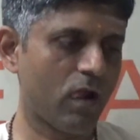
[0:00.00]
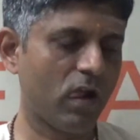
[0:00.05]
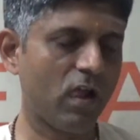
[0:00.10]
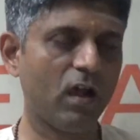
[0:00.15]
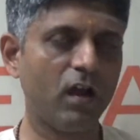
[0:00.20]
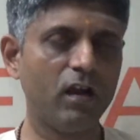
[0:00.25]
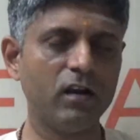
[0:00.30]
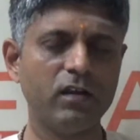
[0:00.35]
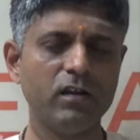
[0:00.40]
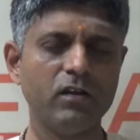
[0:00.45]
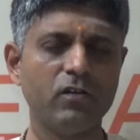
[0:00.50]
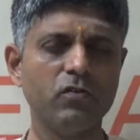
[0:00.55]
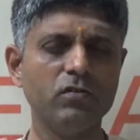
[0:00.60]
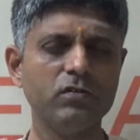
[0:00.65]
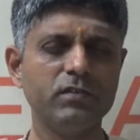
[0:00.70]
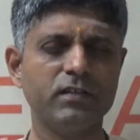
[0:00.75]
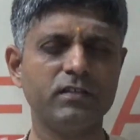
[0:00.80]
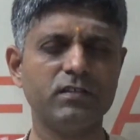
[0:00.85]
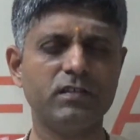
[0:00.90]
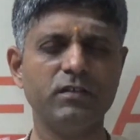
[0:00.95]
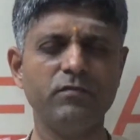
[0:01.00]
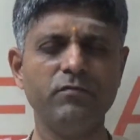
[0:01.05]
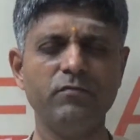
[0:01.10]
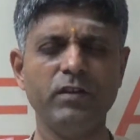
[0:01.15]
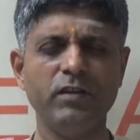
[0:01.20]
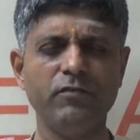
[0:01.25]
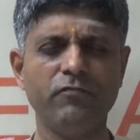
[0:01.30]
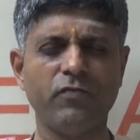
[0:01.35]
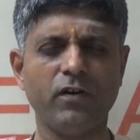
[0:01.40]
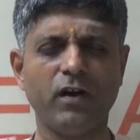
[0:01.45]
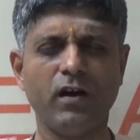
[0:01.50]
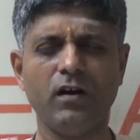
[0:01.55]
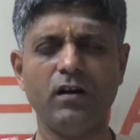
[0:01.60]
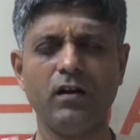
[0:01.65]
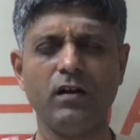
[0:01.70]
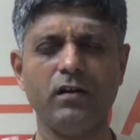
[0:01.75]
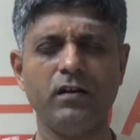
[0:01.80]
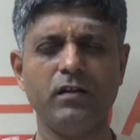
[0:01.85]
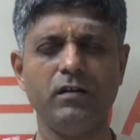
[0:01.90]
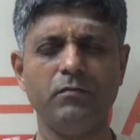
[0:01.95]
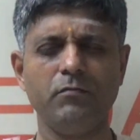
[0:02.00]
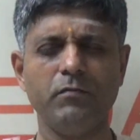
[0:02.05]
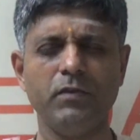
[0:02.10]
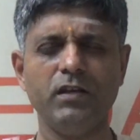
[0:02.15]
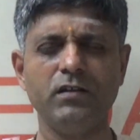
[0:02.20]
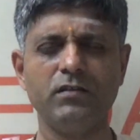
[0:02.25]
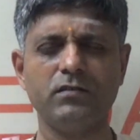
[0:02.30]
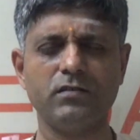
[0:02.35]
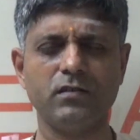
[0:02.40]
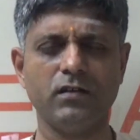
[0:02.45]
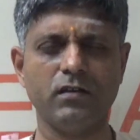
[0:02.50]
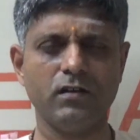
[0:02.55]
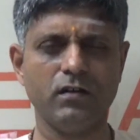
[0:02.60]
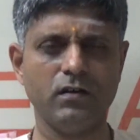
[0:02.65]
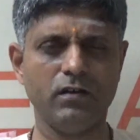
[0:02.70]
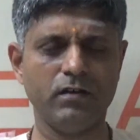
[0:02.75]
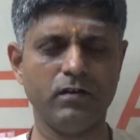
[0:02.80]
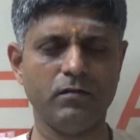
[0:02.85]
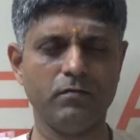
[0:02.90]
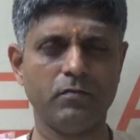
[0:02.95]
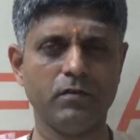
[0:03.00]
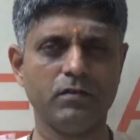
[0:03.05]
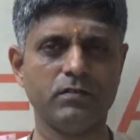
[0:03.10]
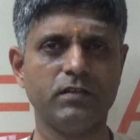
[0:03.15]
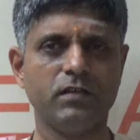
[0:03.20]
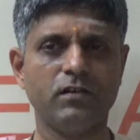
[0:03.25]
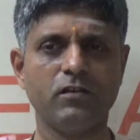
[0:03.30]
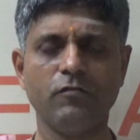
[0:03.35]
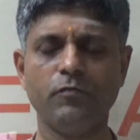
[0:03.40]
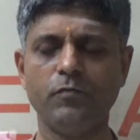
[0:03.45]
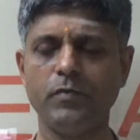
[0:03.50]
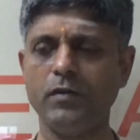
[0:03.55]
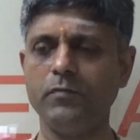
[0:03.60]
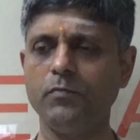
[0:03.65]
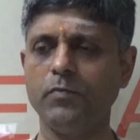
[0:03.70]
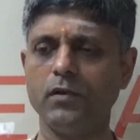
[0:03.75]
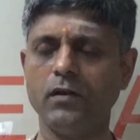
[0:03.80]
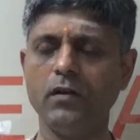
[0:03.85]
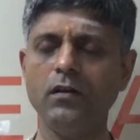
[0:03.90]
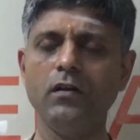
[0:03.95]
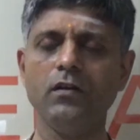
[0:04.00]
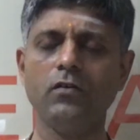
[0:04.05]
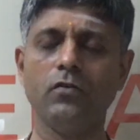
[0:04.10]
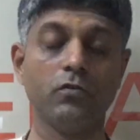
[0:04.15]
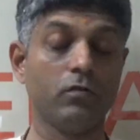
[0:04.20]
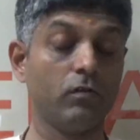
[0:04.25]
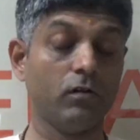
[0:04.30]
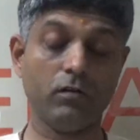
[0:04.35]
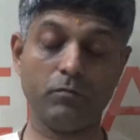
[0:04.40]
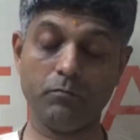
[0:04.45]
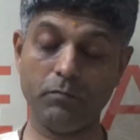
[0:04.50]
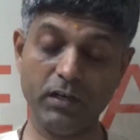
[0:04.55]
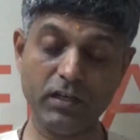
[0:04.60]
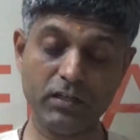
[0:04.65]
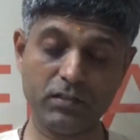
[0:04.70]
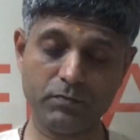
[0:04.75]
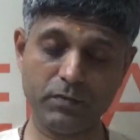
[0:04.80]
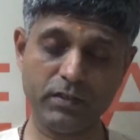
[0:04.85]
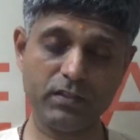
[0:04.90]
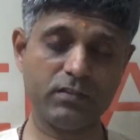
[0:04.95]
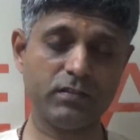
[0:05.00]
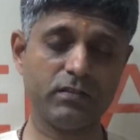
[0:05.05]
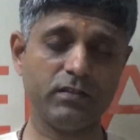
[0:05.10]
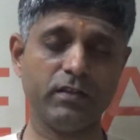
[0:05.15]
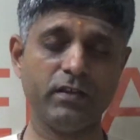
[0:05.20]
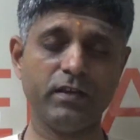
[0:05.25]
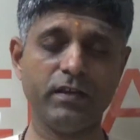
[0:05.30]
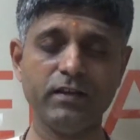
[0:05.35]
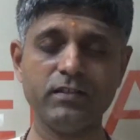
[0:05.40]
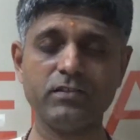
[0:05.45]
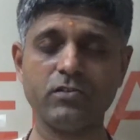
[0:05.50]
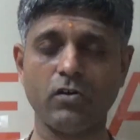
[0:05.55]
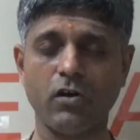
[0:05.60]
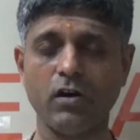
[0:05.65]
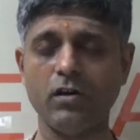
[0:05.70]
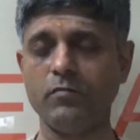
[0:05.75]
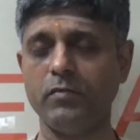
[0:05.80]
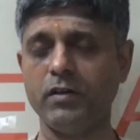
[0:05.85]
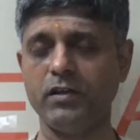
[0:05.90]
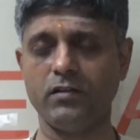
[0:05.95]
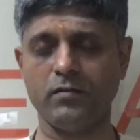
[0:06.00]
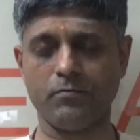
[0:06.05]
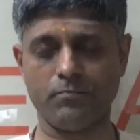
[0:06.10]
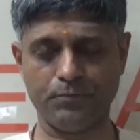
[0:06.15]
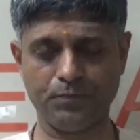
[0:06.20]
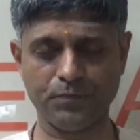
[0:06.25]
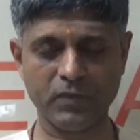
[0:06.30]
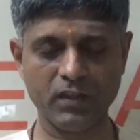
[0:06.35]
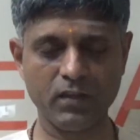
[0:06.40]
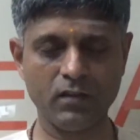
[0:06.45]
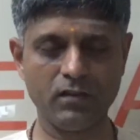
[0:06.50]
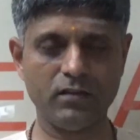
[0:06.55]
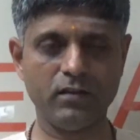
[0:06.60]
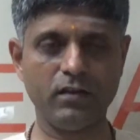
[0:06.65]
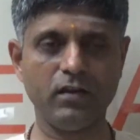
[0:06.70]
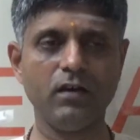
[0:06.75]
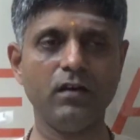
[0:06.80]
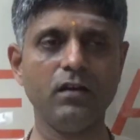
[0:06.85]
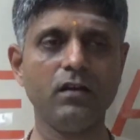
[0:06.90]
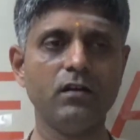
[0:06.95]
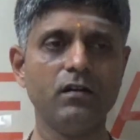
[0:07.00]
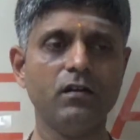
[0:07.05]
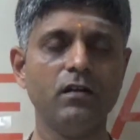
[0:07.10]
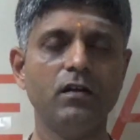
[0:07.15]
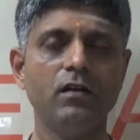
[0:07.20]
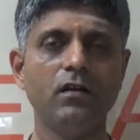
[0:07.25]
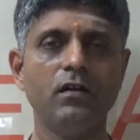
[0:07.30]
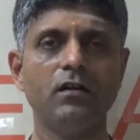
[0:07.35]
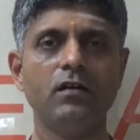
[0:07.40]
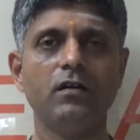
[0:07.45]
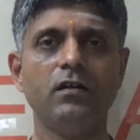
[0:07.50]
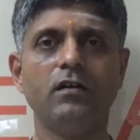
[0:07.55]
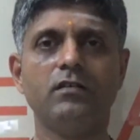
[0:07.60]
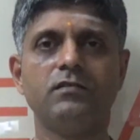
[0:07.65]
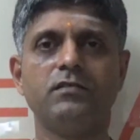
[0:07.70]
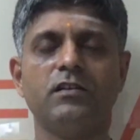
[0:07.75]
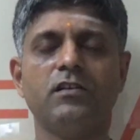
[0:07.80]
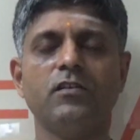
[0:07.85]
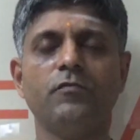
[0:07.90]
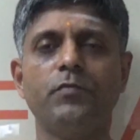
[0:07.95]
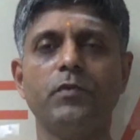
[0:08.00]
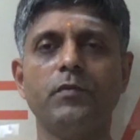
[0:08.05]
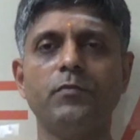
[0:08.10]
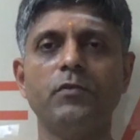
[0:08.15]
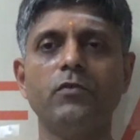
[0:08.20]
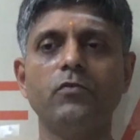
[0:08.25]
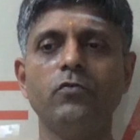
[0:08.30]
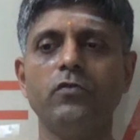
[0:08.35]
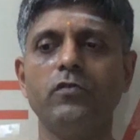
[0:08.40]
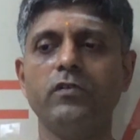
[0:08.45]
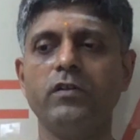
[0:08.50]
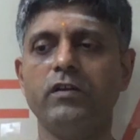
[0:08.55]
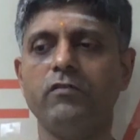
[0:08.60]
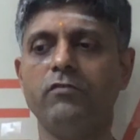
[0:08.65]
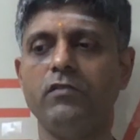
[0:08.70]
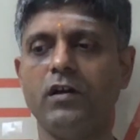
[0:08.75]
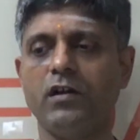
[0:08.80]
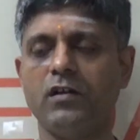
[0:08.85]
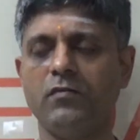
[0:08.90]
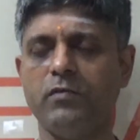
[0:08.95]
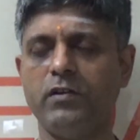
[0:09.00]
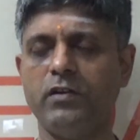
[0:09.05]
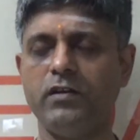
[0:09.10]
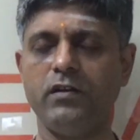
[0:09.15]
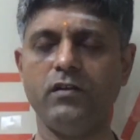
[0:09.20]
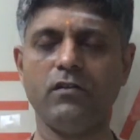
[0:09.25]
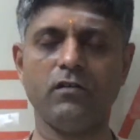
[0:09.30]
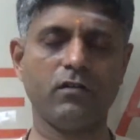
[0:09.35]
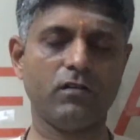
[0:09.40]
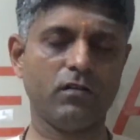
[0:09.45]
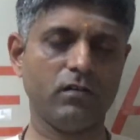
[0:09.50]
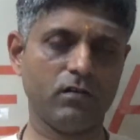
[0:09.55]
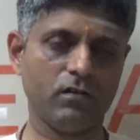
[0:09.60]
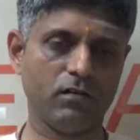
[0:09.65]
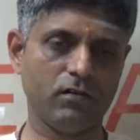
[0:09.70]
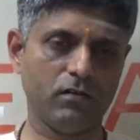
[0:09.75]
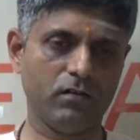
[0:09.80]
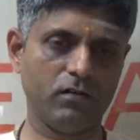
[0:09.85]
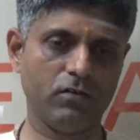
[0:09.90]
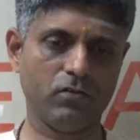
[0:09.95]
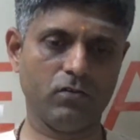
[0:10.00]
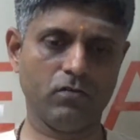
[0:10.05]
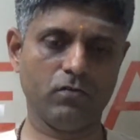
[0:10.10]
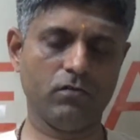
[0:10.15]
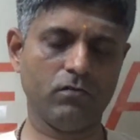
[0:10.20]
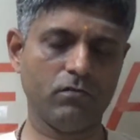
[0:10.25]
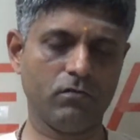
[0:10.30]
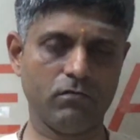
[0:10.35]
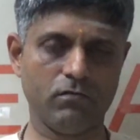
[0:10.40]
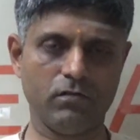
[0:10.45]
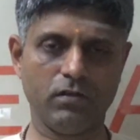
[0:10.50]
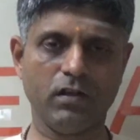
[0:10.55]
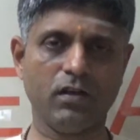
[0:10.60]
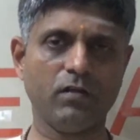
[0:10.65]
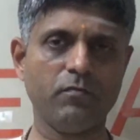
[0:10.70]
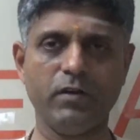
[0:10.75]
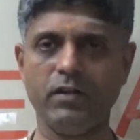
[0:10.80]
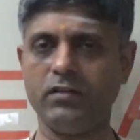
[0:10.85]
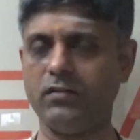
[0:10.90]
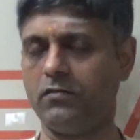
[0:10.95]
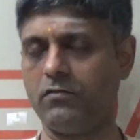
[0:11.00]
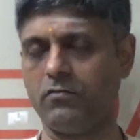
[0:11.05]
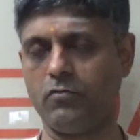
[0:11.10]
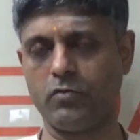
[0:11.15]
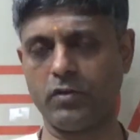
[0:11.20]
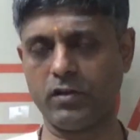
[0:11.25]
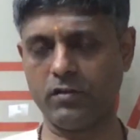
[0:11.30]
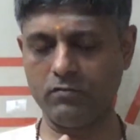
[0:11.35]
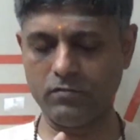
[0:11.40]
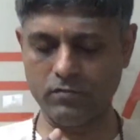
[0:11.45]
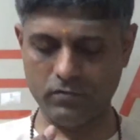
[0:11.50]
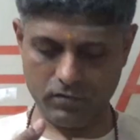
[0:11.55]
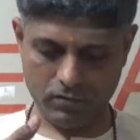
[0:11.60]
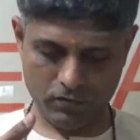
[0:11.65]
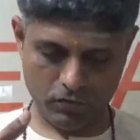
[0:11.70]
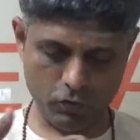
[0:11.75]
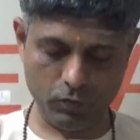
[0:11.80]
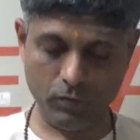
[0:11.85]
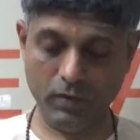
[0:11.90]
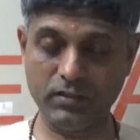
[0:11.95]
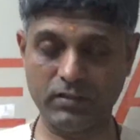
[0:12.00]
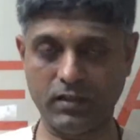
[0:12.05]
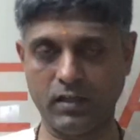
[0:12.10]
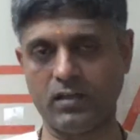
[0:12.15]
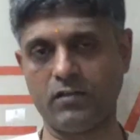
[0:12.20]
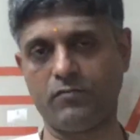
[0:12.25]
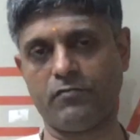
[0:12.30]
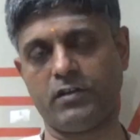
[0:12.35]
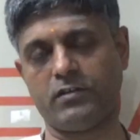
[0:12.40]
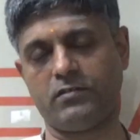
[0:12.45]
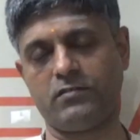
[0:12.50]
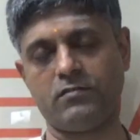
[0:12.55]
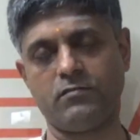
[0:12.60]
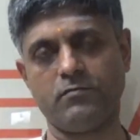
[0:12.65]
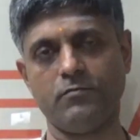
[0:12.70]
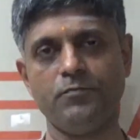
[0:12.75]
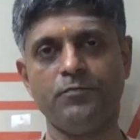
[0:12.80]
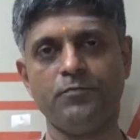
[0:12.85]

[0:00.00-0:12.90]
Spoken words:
And he goes extremely far, and he meets a set of people who meets means he gets caught by them. They are a set of people who will give narabali or narameda, who give human sacrifice.